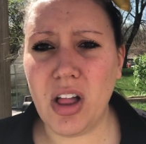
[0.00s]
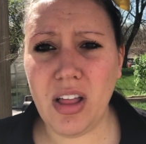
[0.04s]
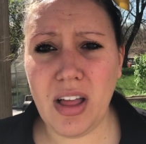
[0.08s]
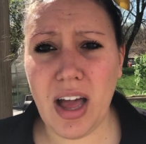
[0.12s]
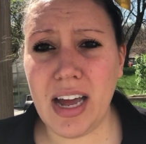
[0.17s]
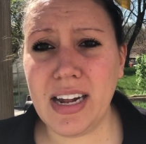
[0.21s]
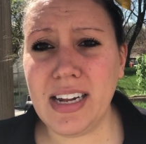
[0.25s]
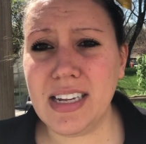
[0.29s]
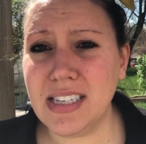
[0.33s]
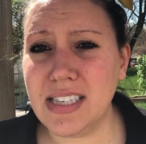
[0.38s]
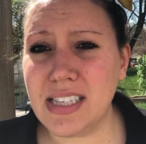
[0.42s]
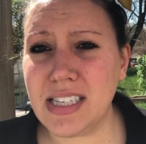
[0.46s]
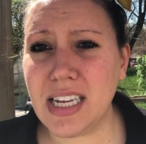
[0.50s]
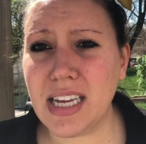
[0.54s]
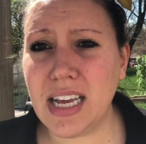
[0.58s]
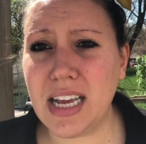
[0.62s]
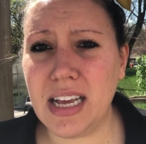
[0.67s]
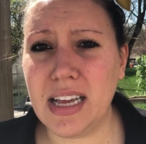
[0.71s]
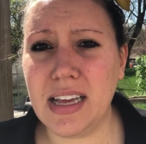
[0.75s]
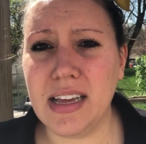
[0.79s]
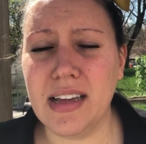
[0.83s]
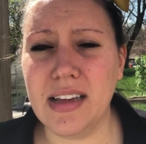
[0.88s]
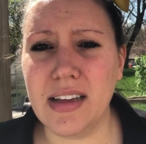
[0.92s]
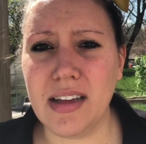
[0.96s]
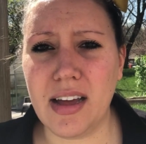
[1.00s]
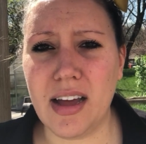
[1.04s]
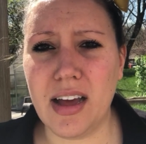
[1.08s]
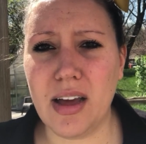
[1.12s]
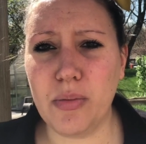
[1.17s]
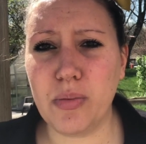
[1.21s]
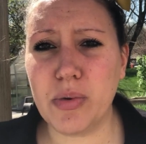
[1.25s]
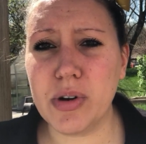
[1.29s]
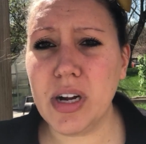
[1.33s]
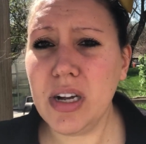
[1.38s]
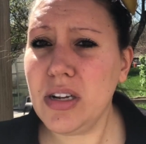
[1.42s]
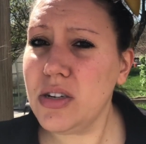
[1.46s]
all honesty,
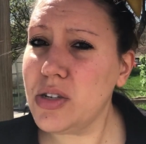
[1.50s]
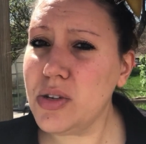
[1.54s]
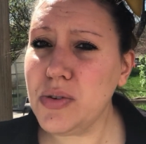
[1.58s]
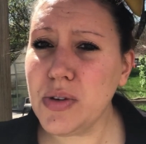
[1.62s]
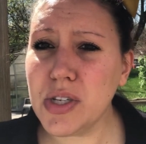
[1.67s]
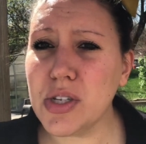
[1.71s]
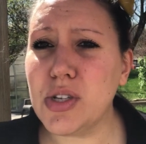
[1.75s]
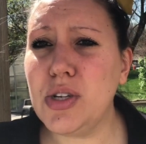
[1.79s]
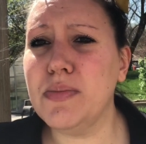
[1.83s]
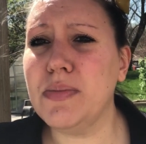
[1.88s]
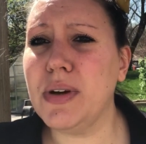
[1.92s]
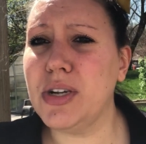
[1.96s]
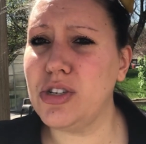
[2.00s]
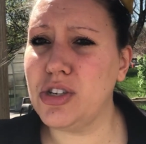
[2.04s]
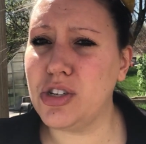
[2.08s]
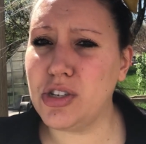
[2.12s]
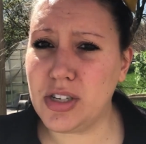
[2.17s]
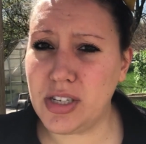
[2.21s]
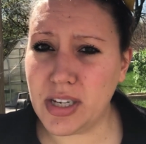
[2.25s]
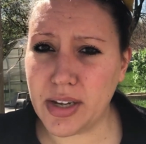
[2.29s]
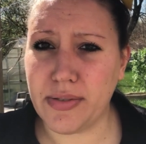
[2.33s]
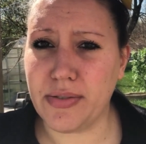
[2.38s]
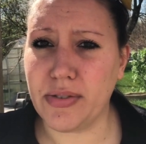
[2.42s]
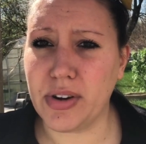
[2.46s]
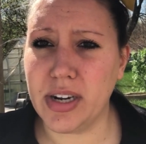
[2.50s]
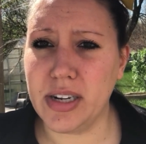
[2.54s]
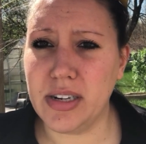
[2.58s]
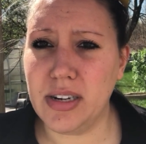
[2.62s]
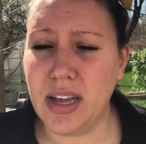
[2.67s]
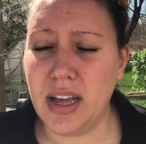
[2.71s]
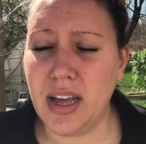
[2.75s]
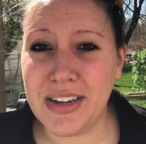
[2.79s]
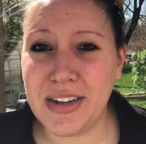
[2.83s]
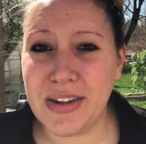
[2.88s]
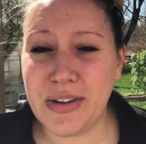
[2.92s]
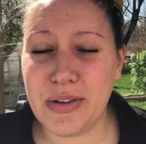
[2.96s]
uh, we're not doing too much different.